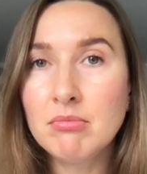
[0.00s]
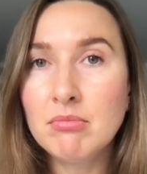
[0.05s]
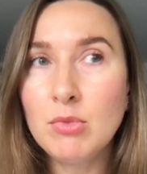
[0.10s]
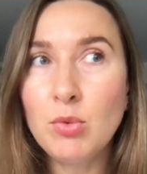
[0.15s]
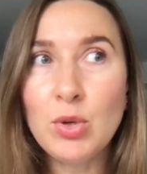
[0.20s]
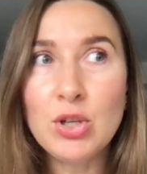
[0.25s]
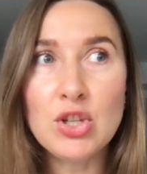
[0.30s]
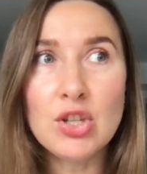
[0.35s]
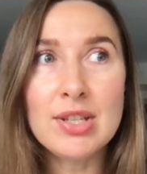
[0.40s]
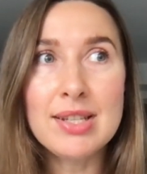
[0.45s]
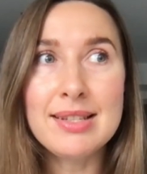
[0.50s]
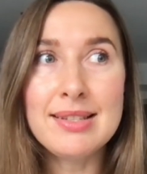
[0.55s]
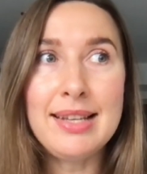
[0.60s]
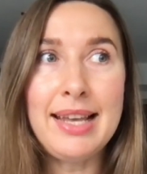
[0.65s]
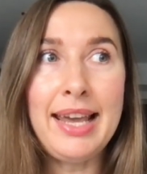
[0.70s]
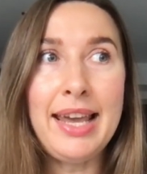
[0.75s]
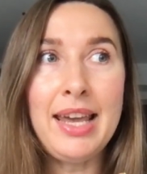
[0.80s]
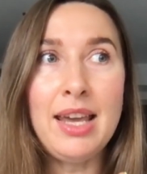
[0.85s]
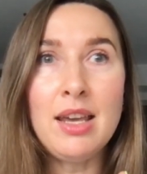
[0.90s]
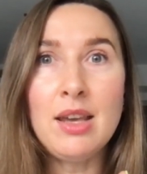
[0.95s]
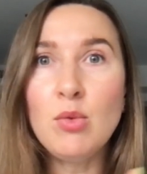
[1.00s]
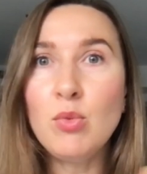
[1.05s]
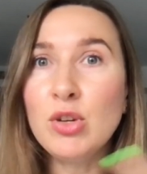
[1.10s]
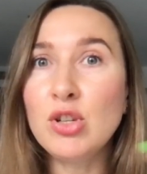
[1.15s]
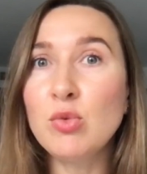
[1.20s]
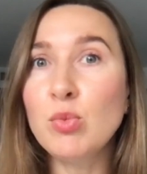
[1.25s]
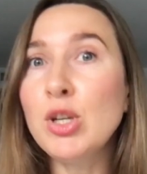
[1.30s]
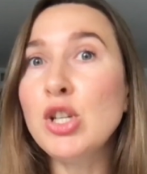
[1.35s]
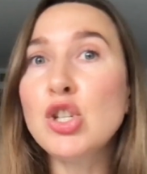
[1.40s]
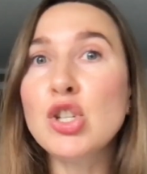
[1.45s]
We just say,
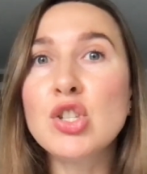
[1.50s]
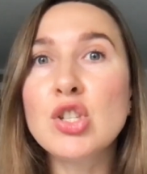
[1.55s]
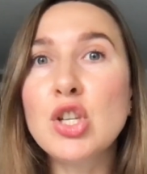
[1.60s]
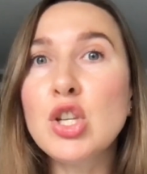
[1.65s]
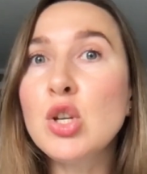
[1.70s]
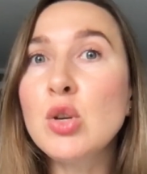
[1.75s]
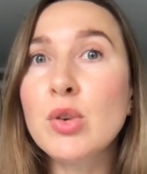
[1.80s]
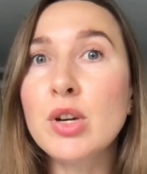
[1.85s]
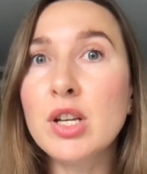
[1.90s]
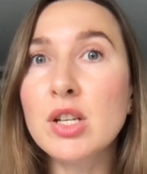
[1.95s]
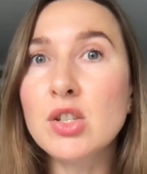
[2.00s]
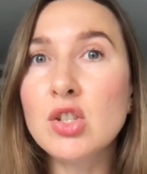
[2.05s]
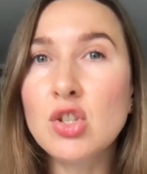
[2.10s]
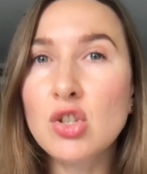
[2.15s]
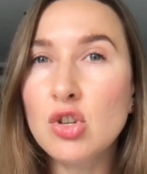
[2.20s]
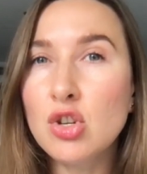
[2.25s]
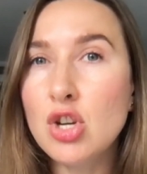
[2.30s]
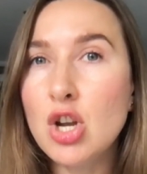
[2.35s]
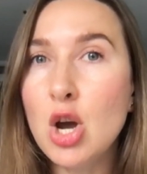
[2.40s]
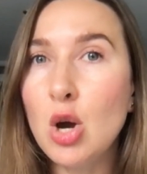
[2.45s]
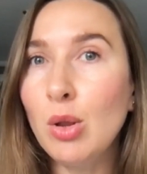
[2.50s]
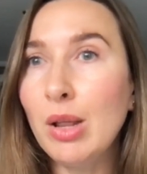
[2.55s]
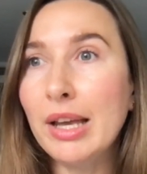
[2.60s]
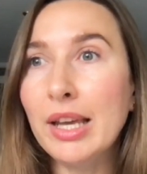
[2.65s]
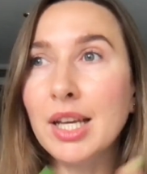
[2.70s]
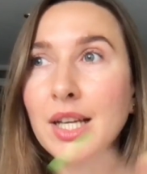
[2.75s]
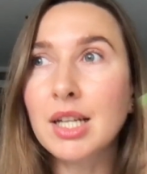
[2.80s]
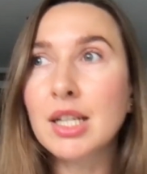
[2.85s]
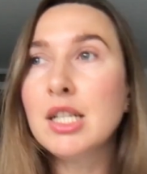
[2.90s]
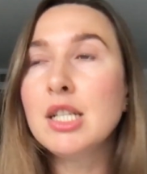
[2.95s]
we're just curious to know,
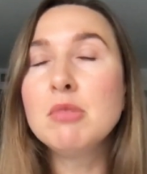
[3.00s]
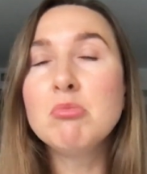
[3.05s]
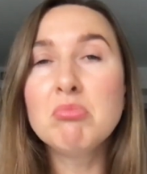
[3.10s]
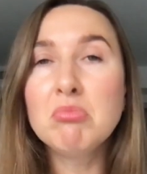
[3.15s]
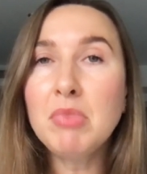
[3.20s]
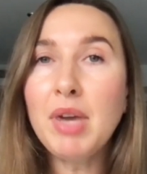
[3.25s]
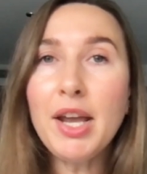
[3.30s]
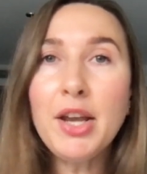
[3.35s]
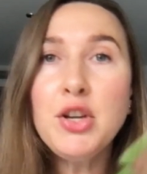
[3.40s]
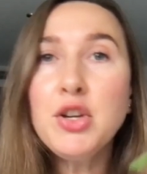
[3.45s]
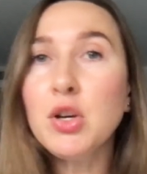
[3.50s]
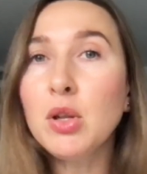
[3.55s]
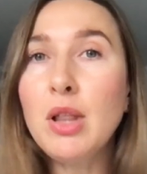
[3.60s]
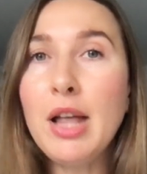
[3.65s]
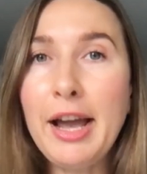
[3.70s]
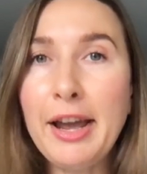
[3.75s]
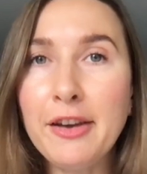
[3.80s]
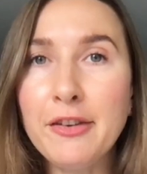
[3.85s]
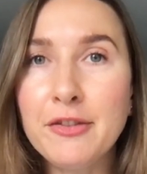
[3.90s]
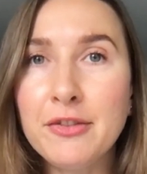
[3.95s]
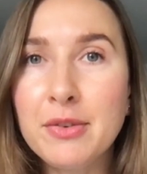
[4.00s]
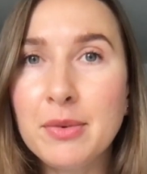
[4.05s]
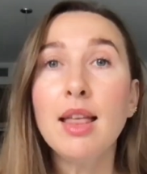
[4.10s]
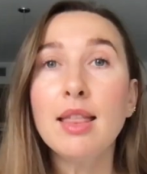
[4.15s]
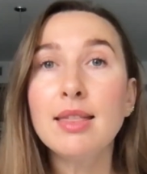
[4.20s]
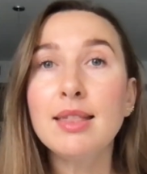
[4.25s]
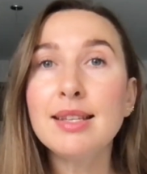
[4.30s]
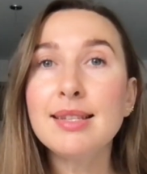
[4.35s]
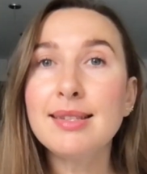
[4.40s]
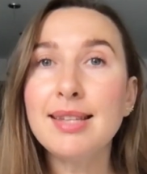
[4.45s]
like, in your life.
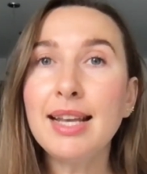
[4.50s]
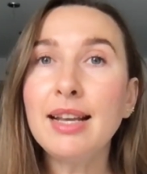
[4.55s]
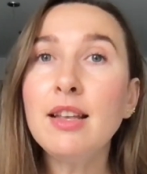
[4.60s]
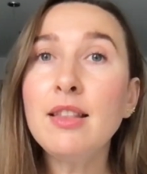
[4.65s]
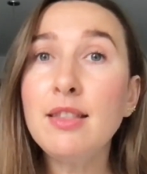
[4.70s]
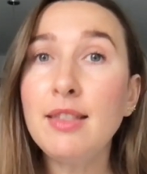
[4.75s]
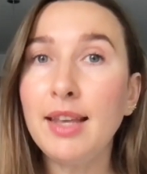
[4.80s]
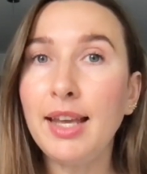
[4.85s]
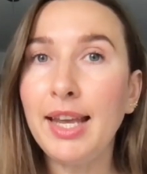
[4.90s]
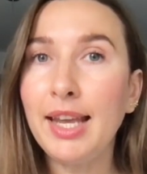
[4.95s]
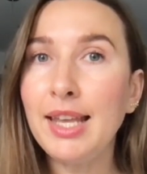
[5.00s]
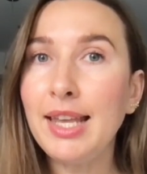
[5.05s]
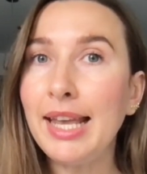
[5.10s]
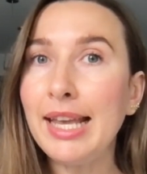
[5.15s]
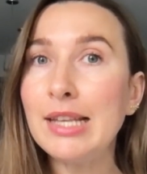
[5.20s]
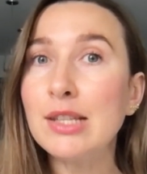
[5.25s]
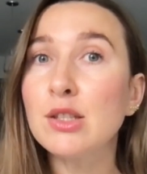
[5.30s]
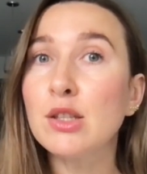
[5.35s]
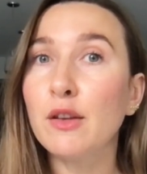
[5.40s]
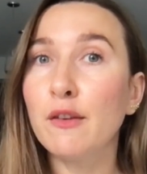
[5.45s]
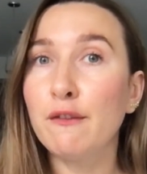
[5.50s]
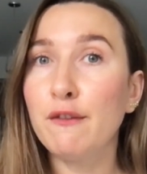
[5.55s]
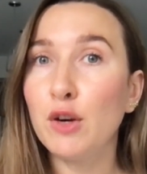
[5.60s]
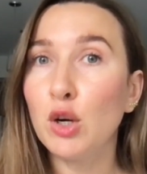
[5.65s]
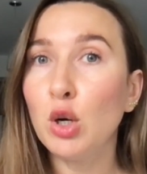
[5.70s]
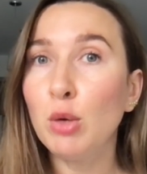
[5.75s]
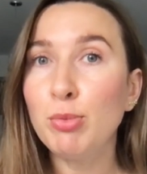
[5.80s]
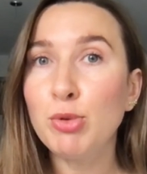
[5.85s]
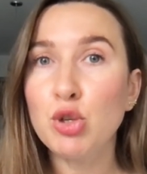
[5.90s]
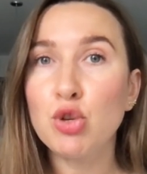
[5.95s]
The second thing is the
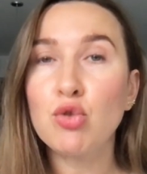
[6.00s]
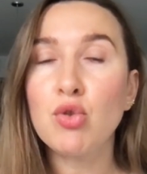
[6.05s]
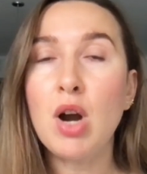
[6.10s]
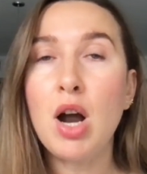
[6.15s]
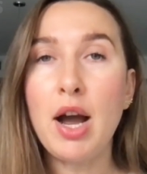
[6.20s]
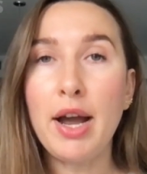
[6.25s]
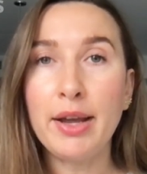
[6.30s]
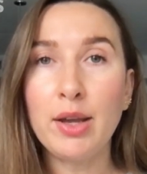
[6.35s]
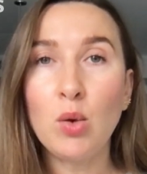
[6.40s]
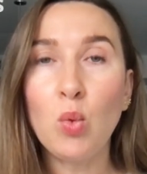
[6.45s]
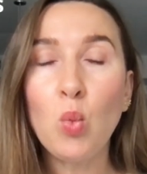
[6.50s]
verb try.